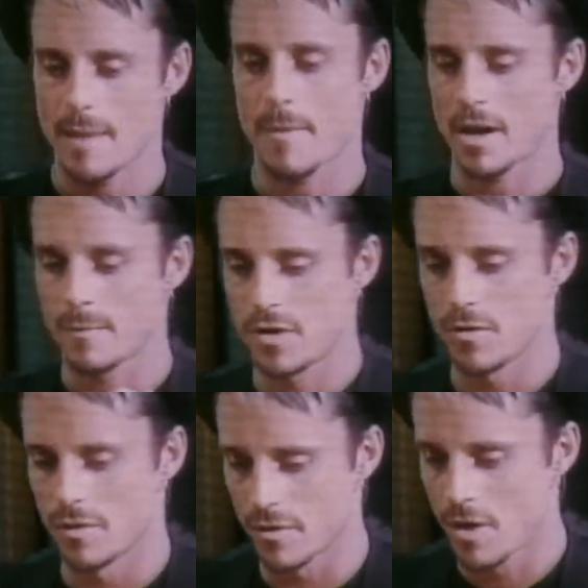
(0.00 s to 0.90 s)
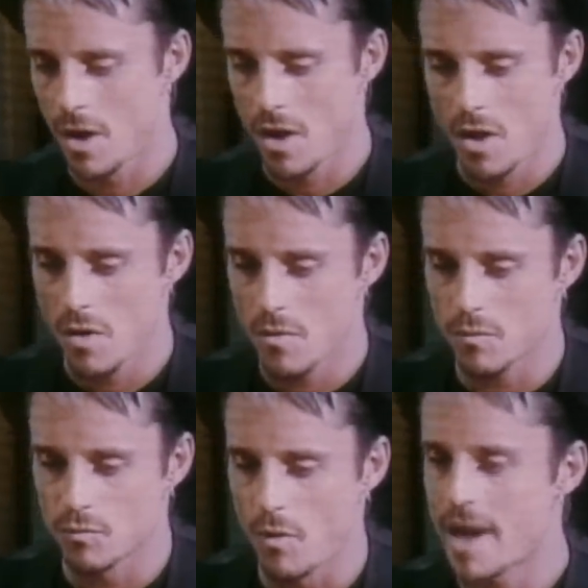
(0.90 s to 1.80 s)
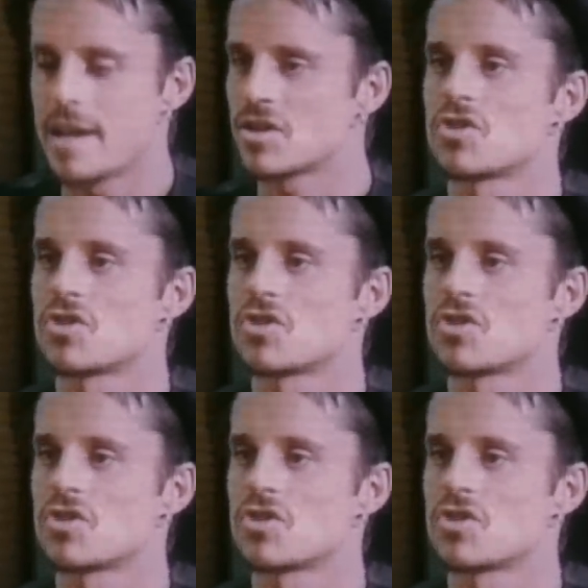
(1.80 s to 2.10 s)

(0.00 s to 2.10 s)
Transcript: at my computer writing